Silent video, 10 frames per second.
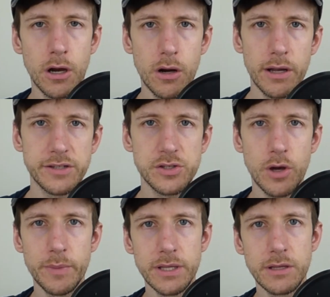All right,
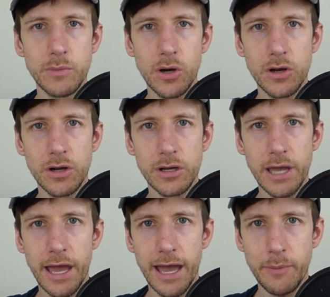so I'm in the Monarch
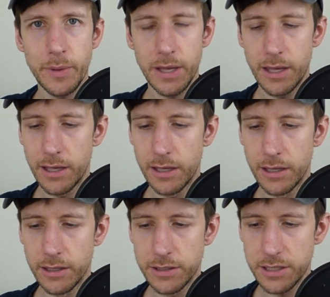app,
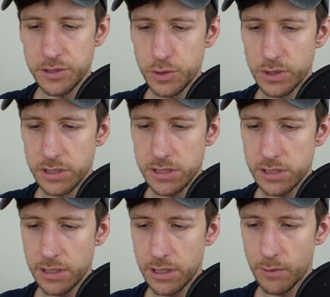and as you can
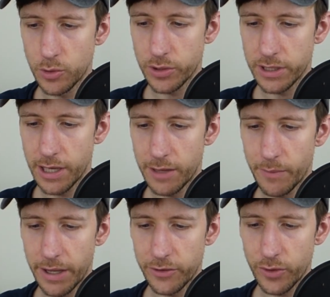see, I'm looking at
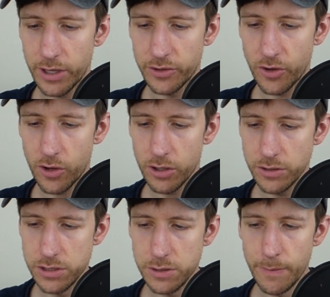my credit
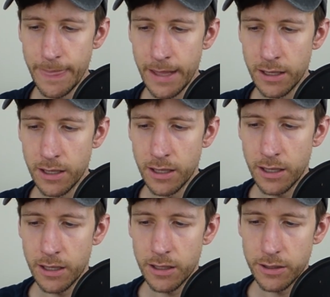cards.
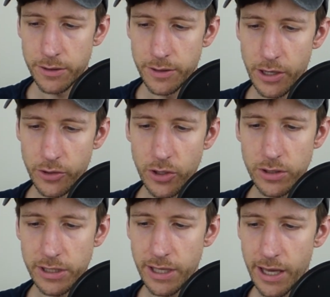They're
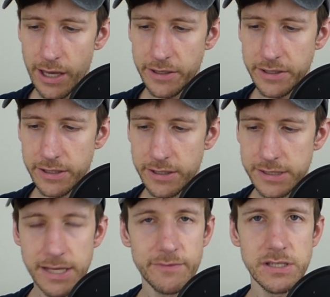currently at
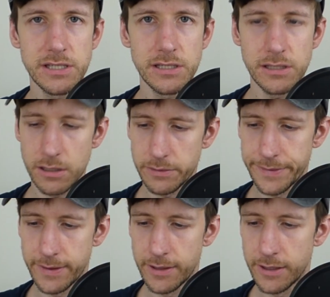
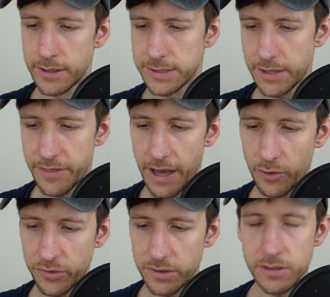
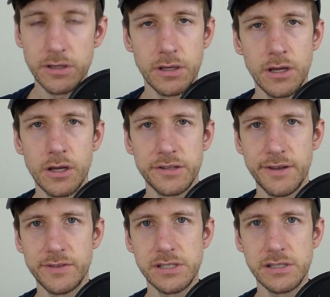
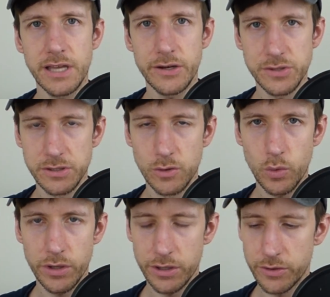
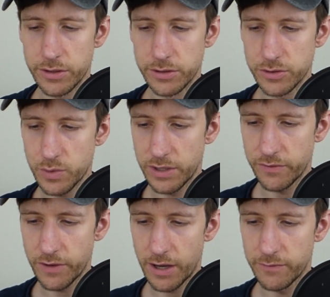
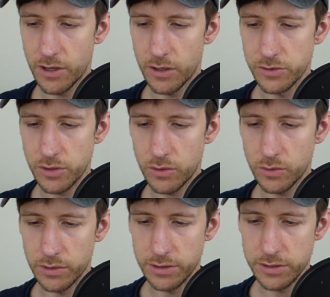$17,125.
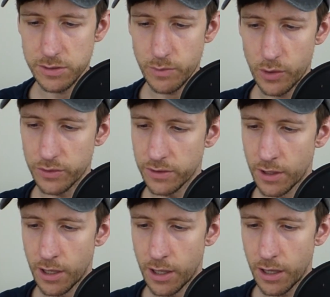Holy smokes.
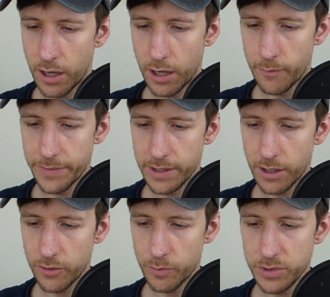
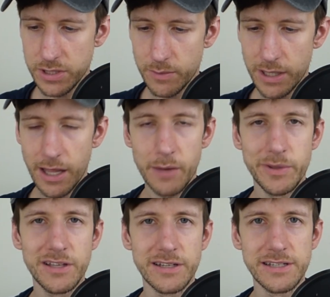100% of my
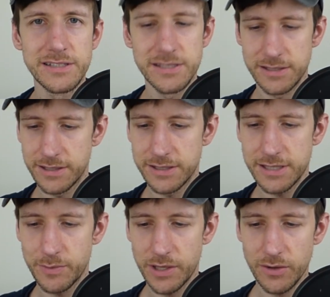liabilities,
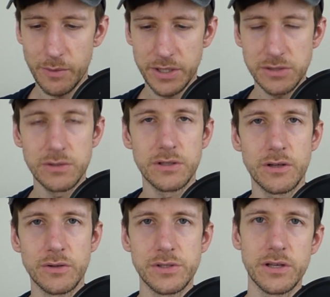except I don't have my student
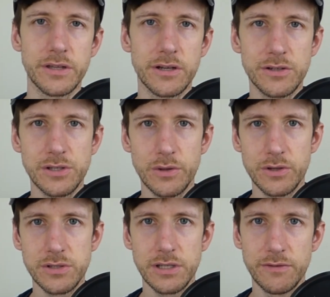loans on there, so there's